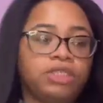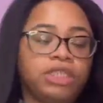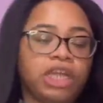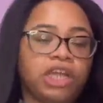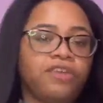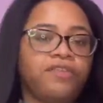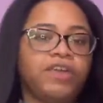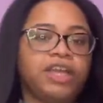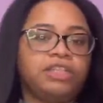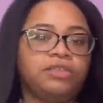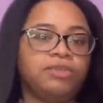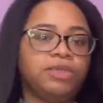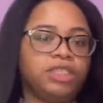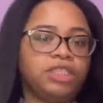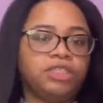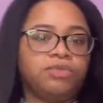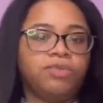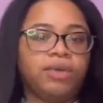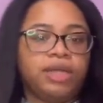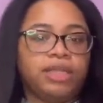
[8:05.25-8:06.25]
sacrifice, which
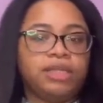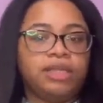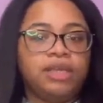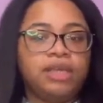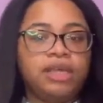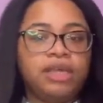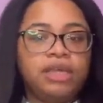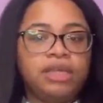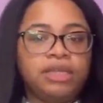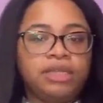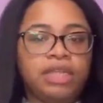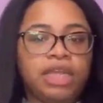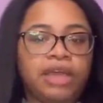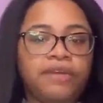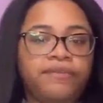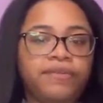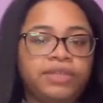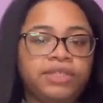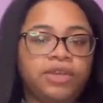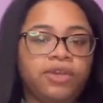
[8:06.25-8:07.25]
is what
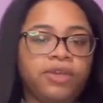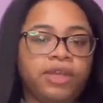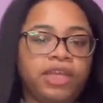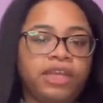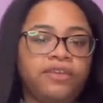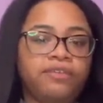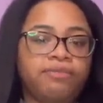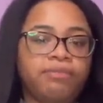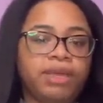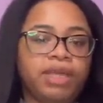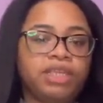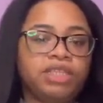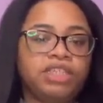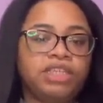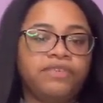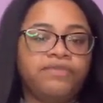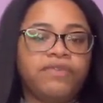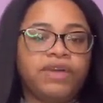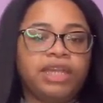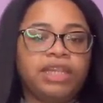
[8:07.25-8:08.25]
death is her gift meant.
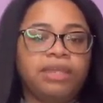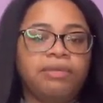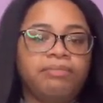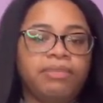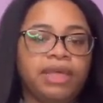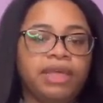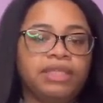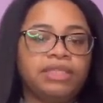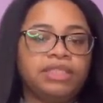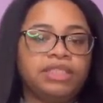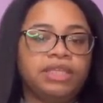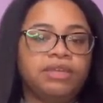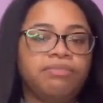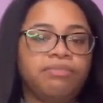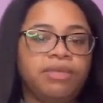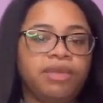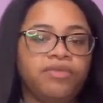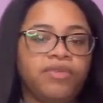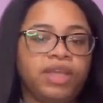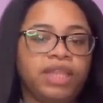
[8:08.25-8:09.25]
She
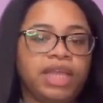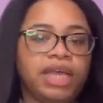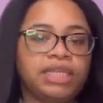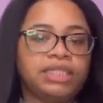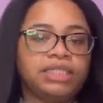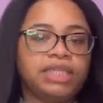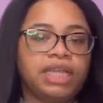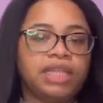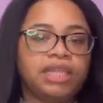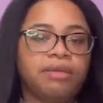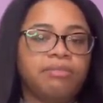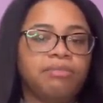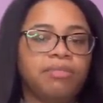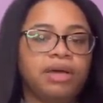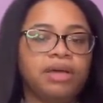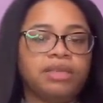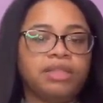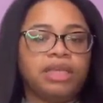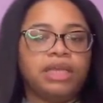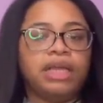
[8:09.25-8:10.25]
realized that
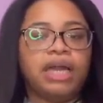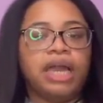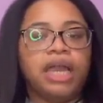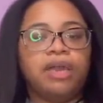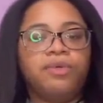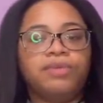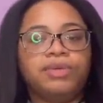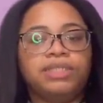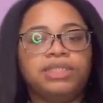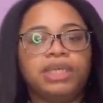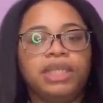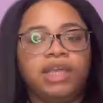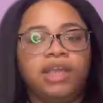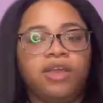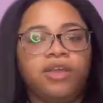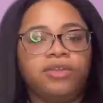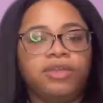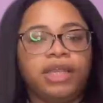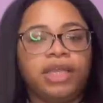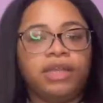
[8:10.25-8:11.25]
the guy was telling
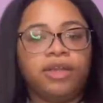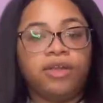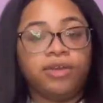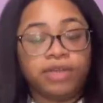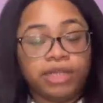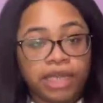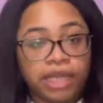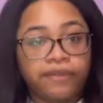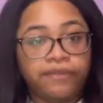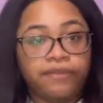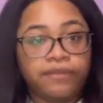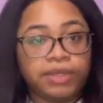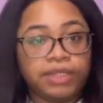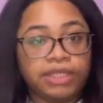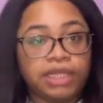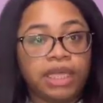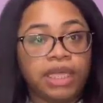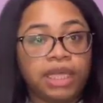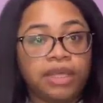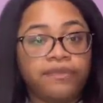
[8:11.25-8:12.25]
her that her death was
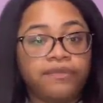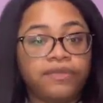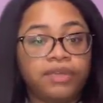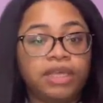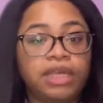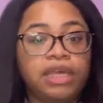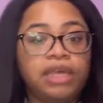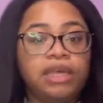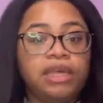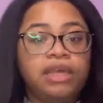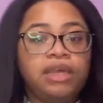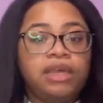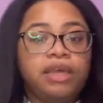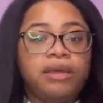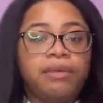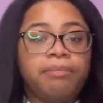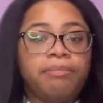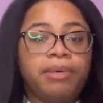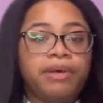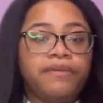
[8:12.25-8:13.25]
the gift.
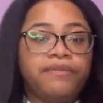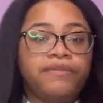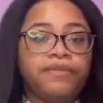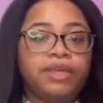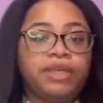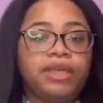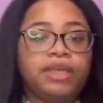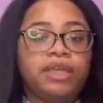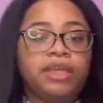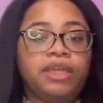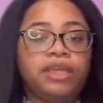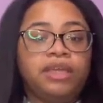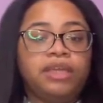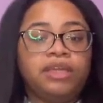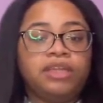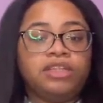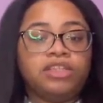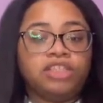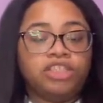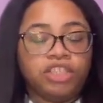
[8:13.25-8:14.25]
Buffy
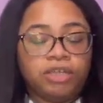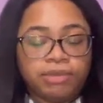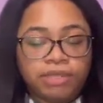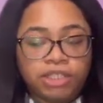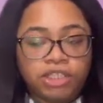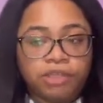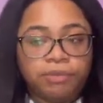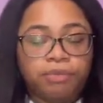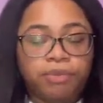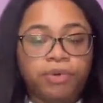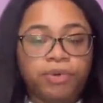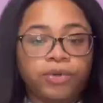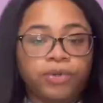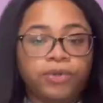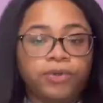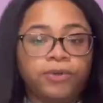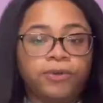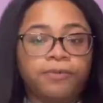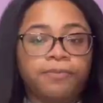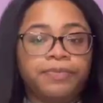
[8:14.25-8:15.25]
jumps into the
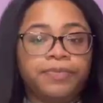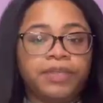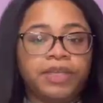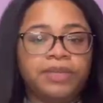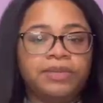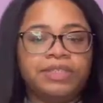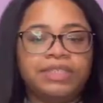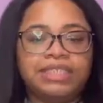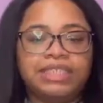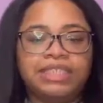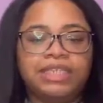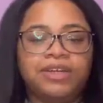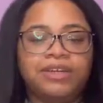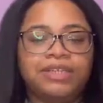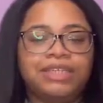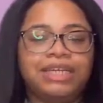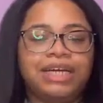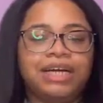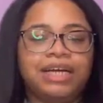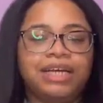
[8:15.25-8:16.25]
portal. And you just see her
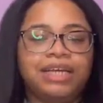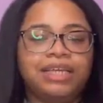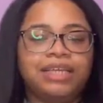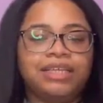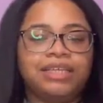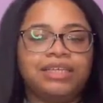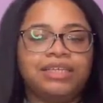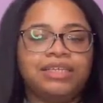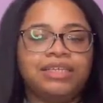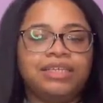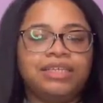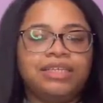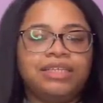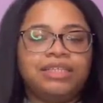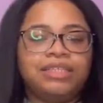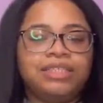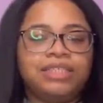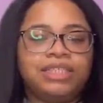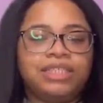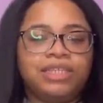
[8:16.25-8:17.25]
dying
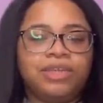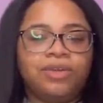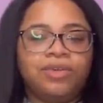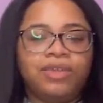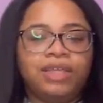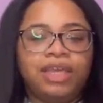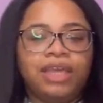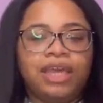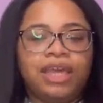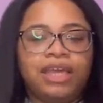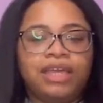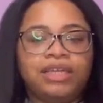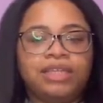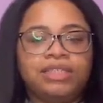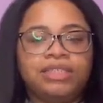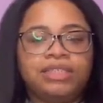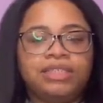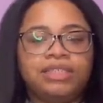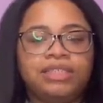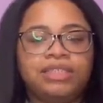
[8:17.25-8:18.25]
slowly
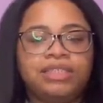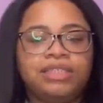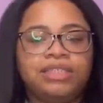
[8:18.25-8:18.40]
as